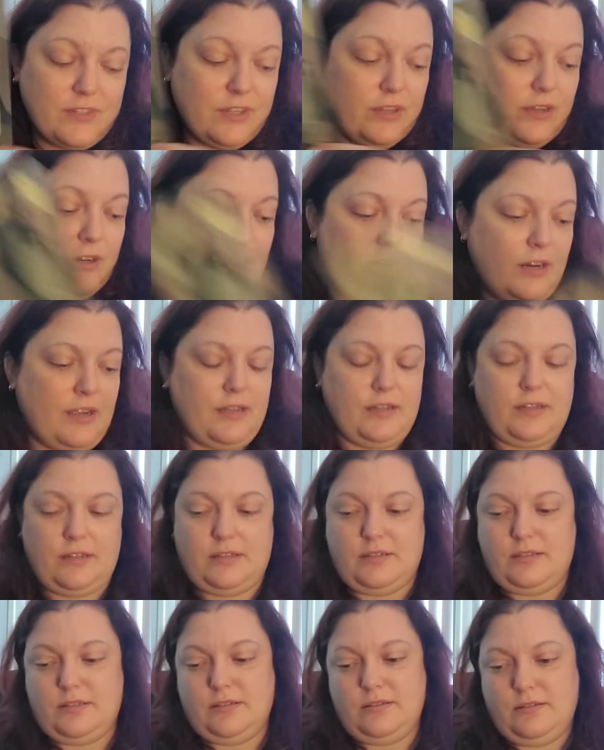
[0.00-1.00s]

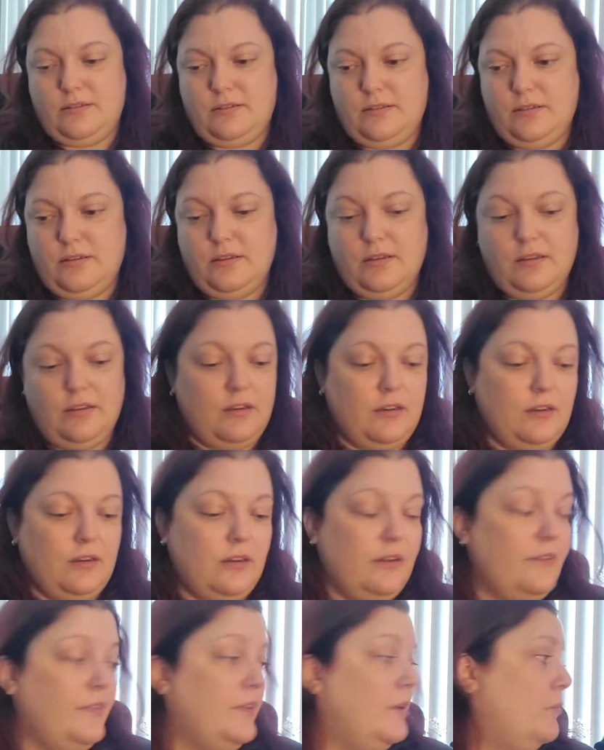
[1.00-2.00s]
Alright.
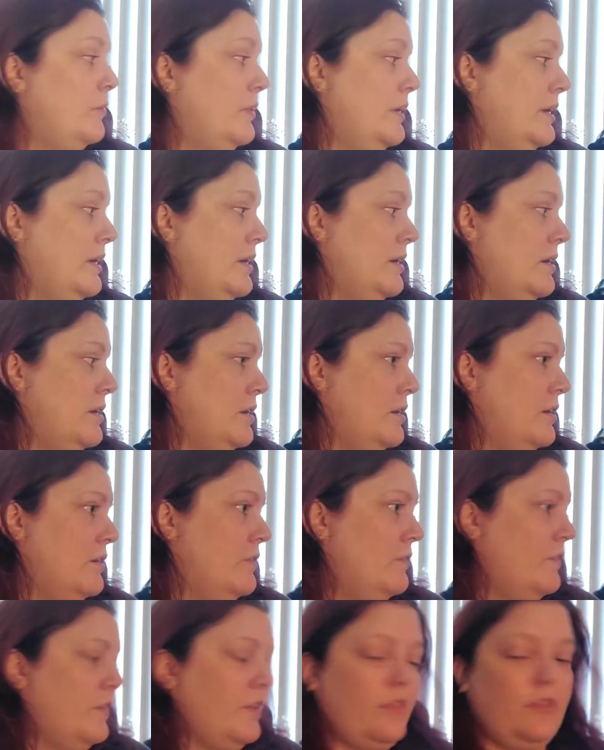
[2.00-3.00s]
And then we
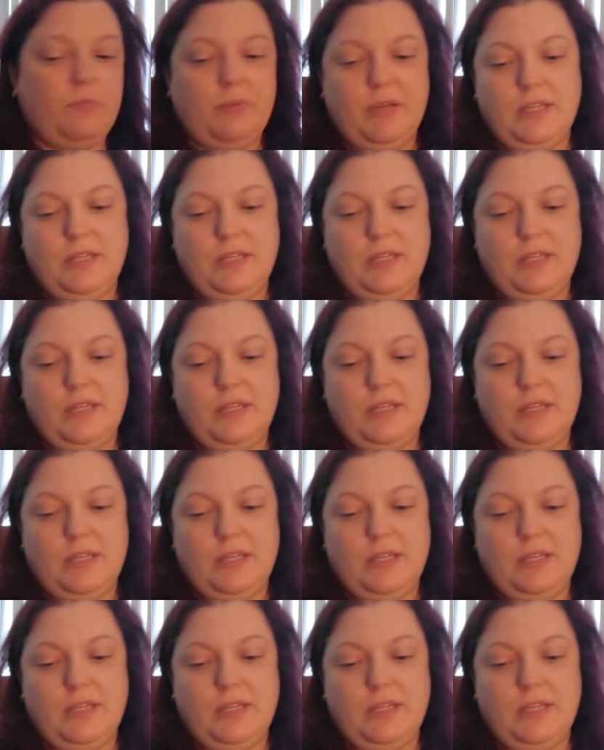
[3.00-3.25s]
have the